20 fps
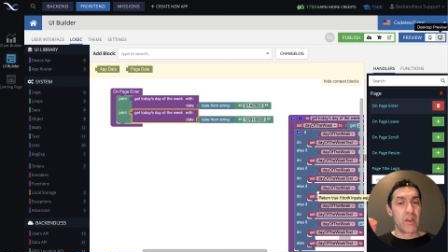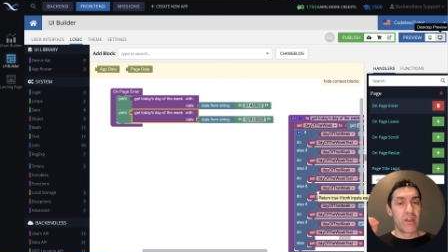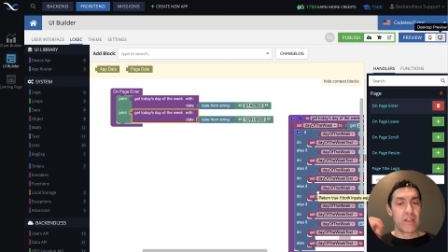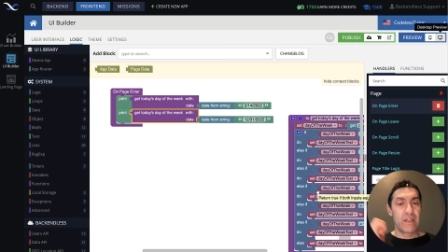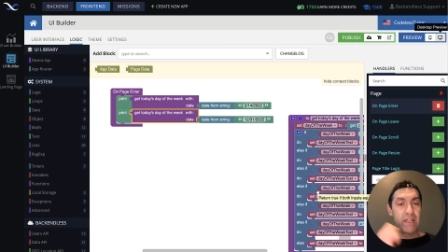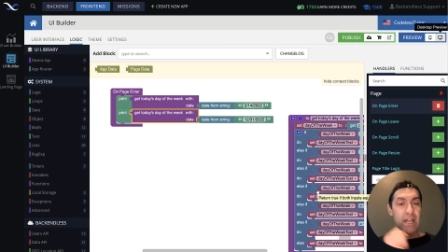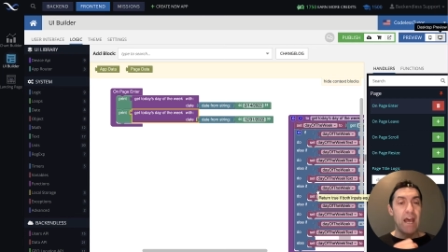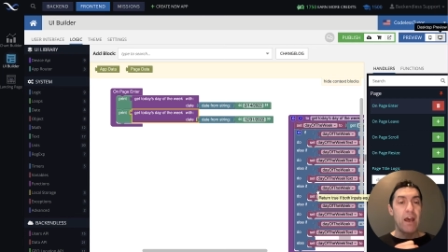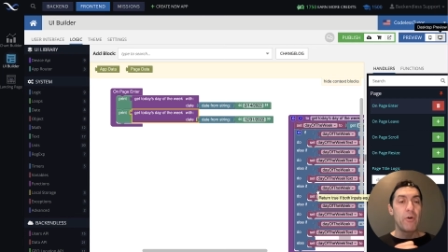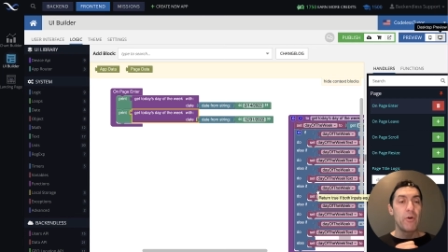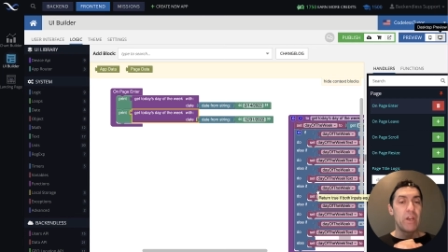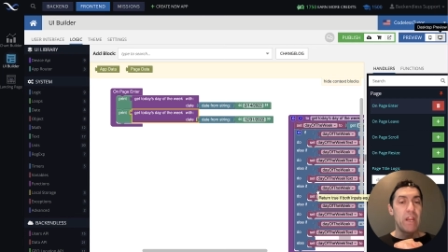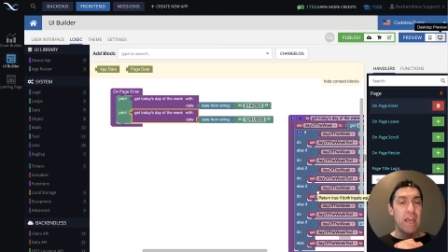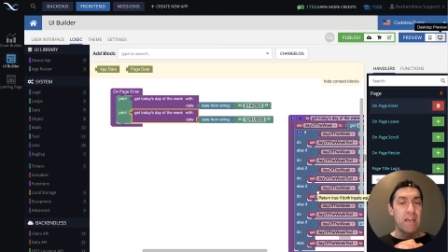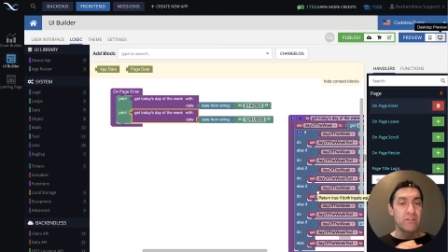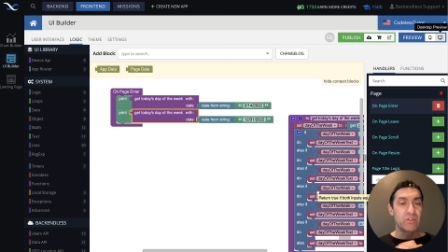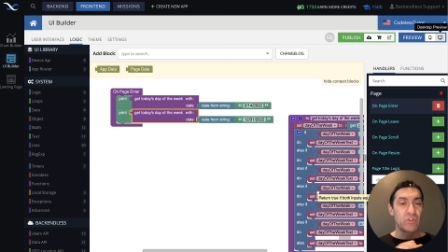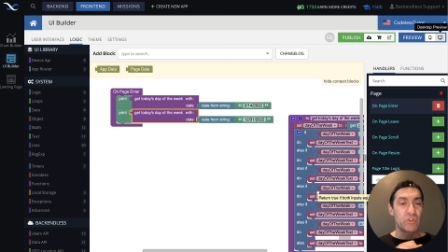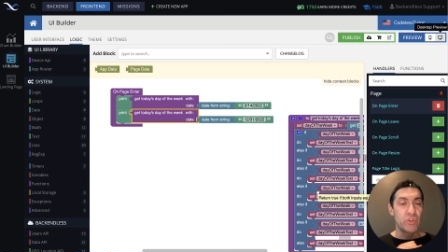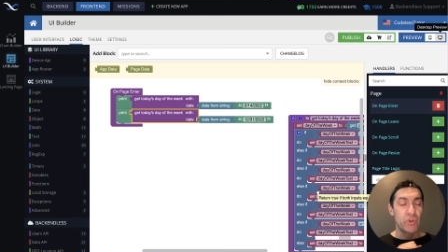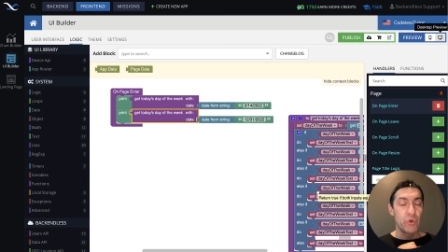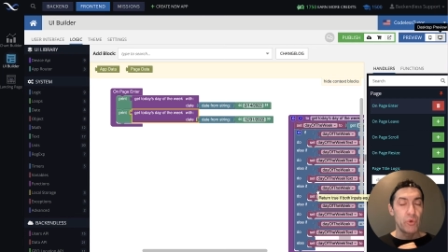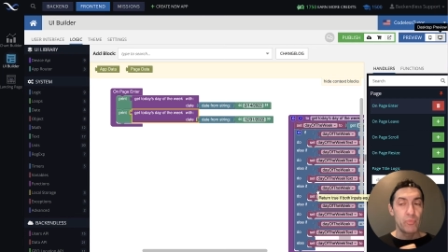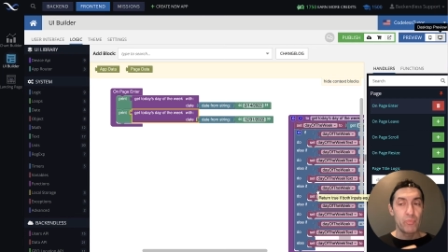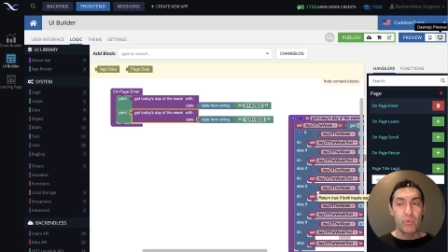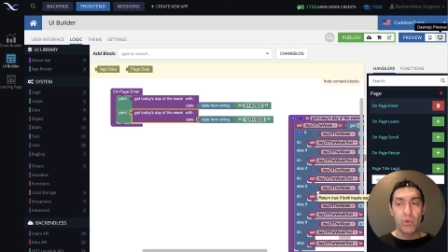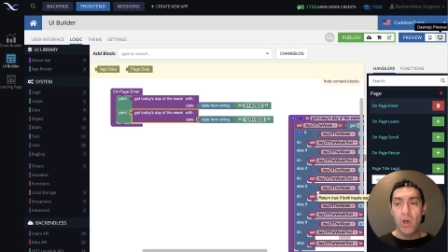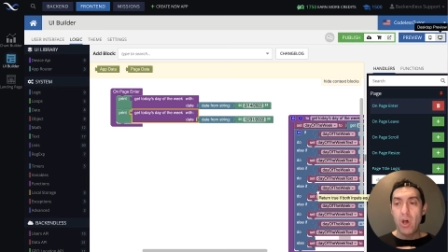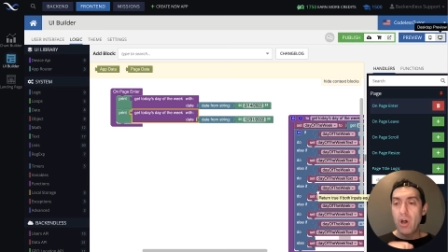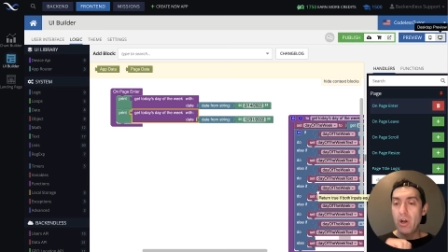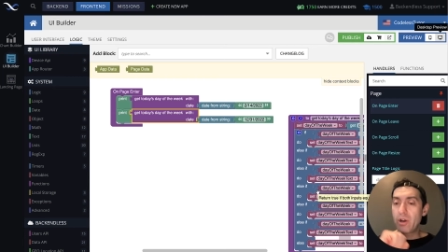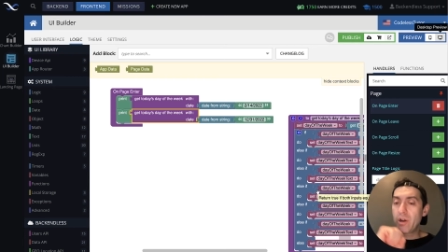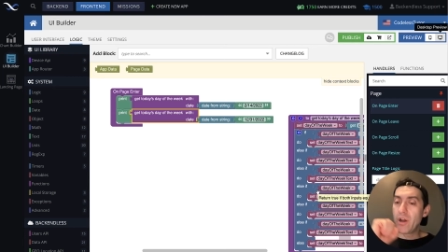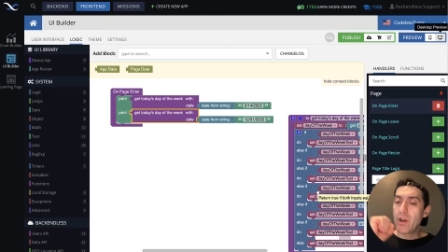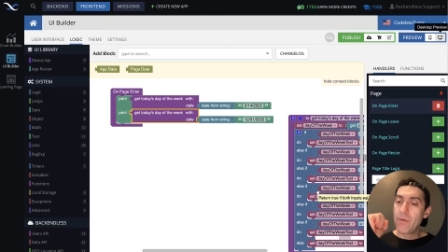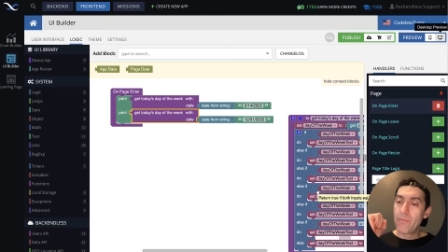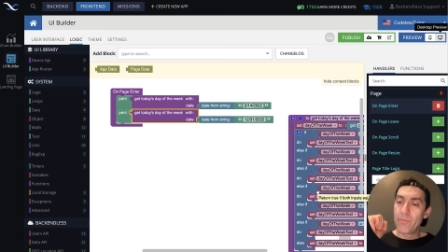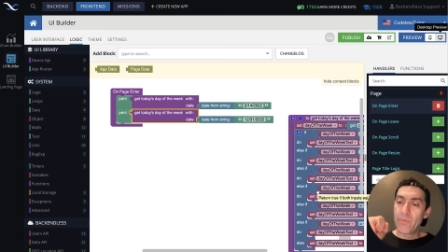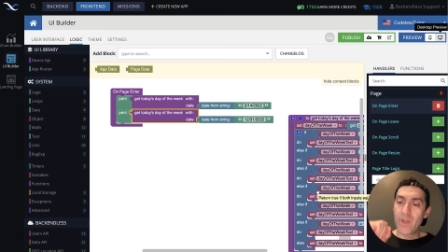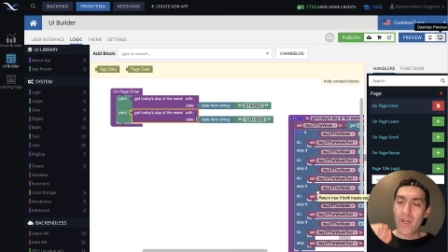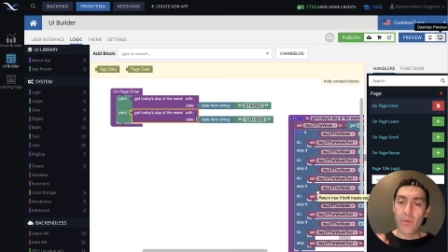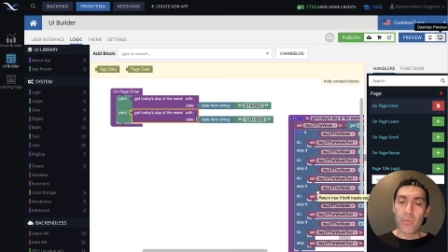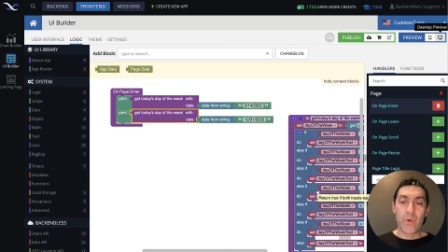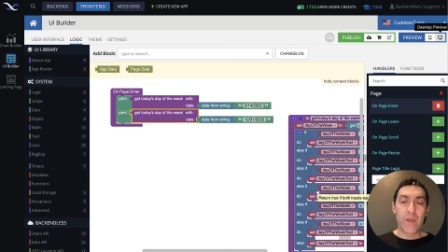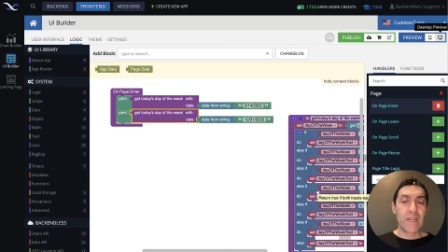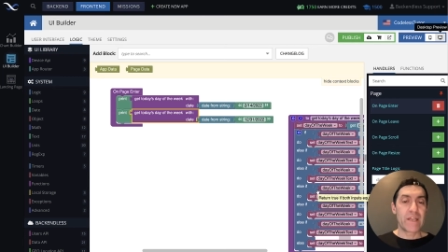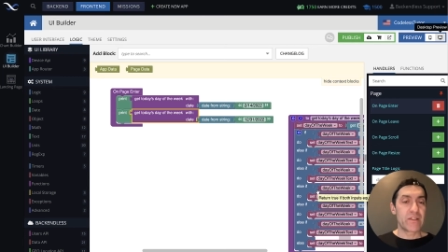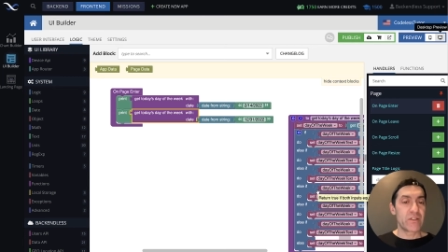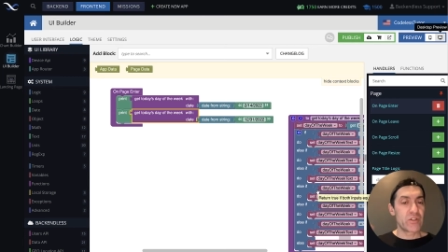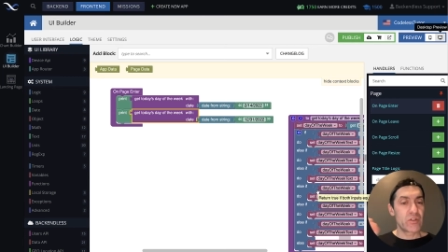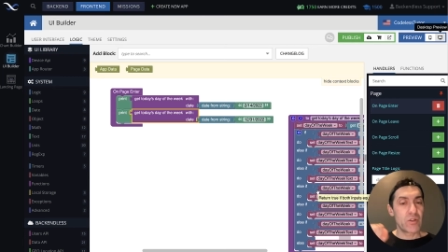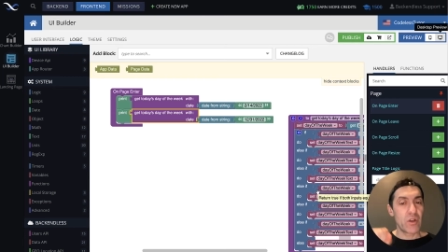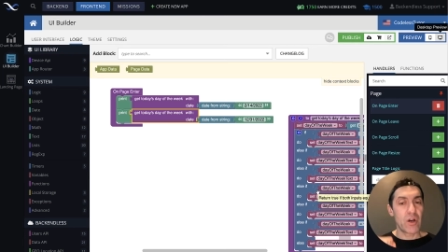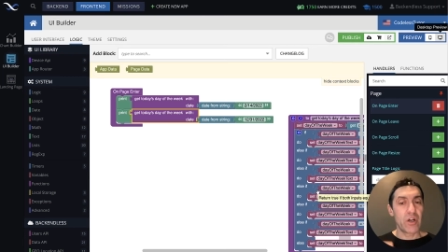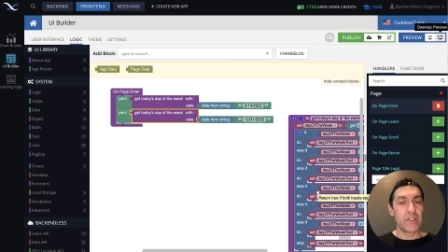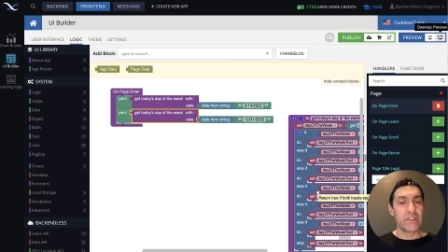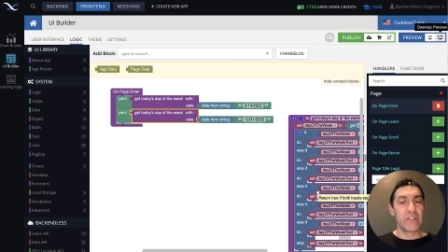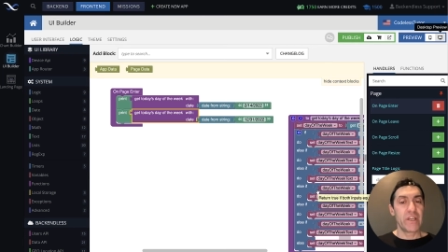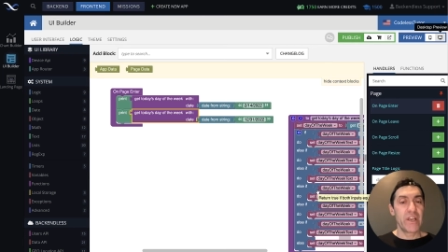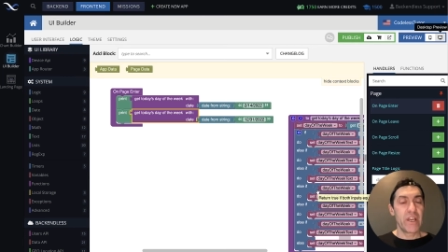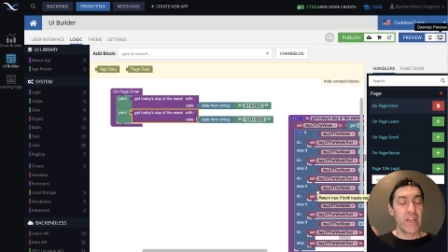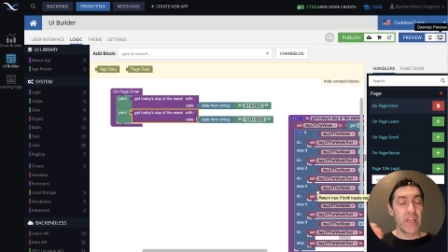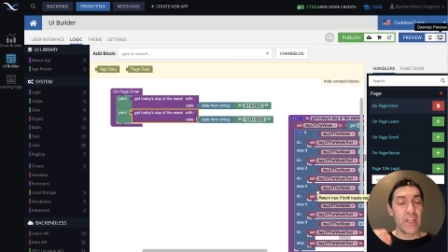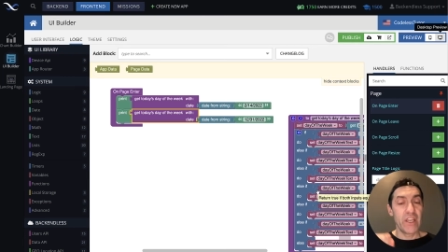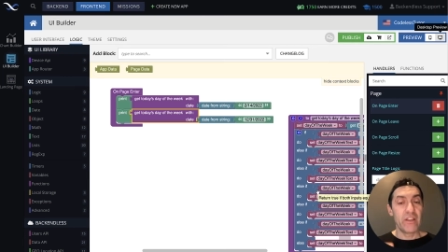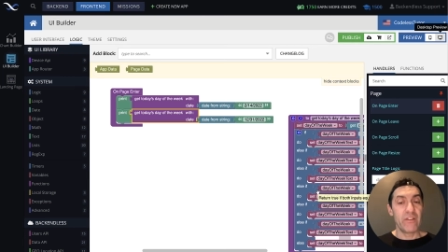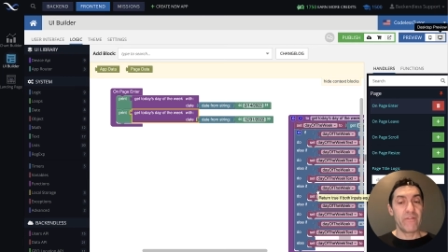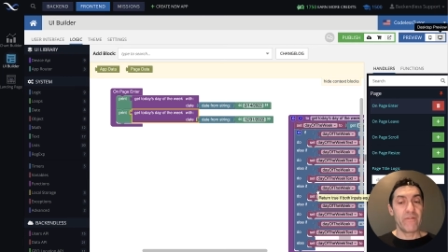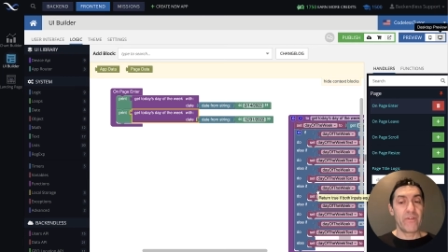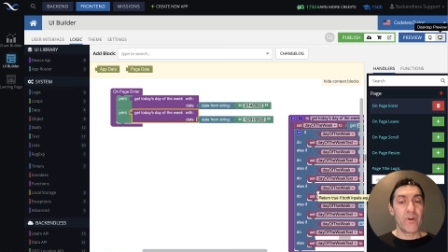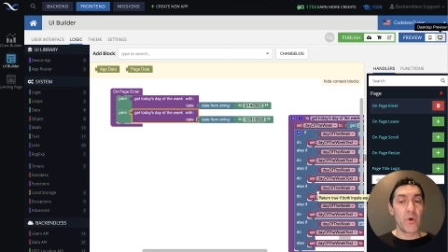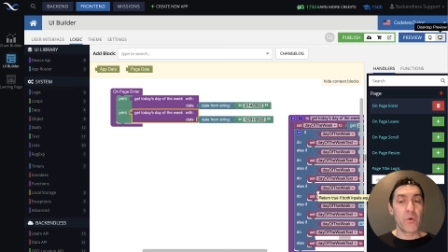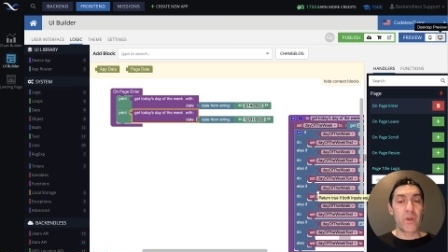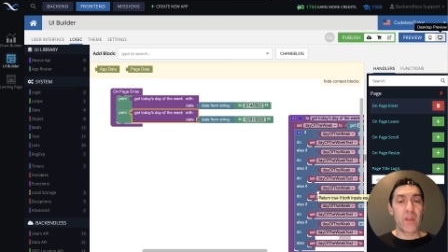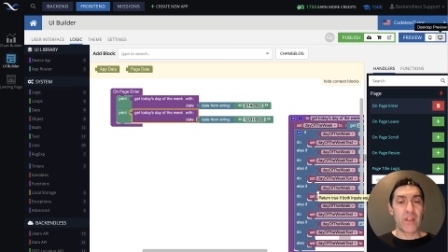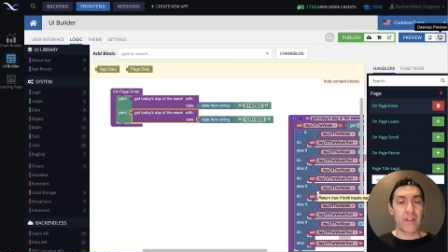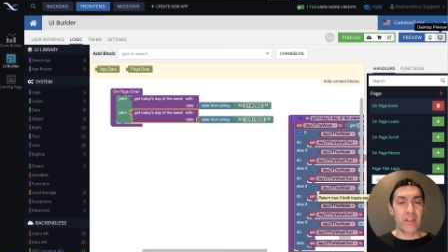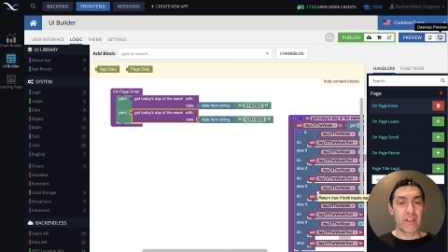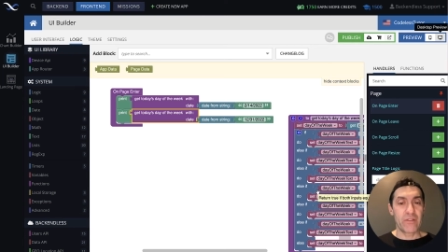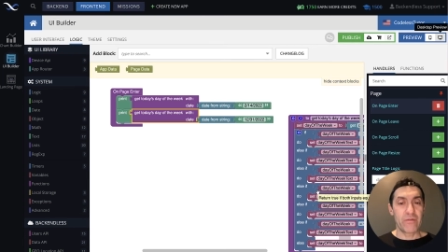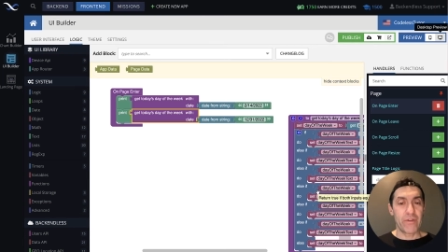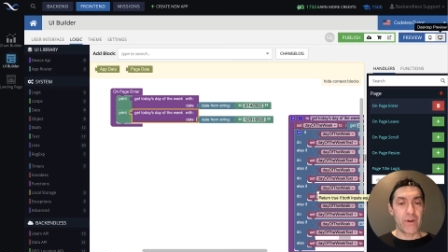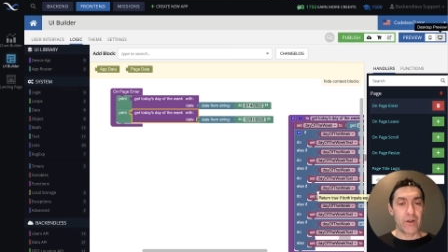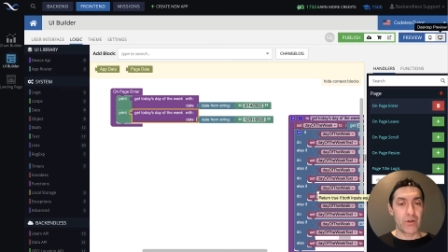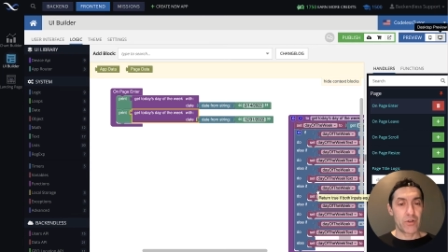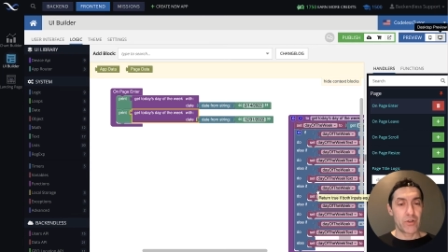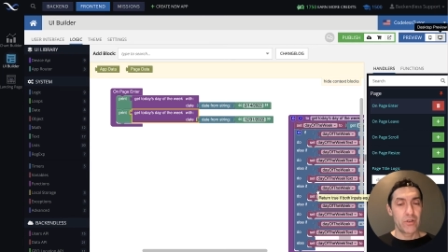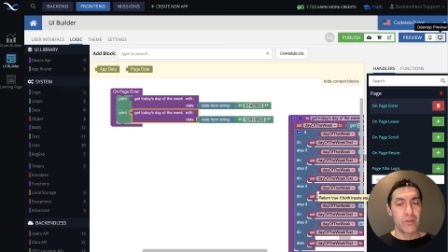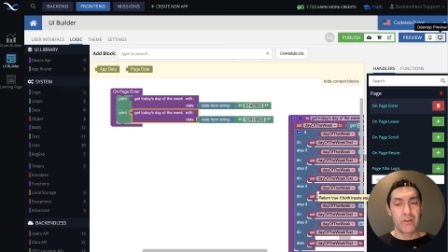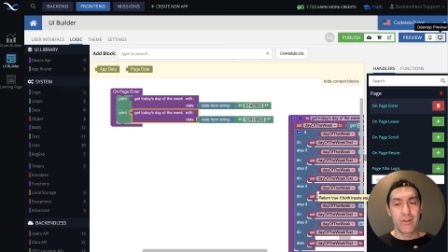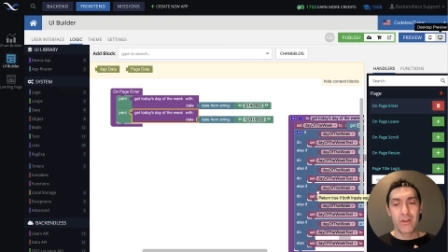Now it has its own block and we can start invoking that function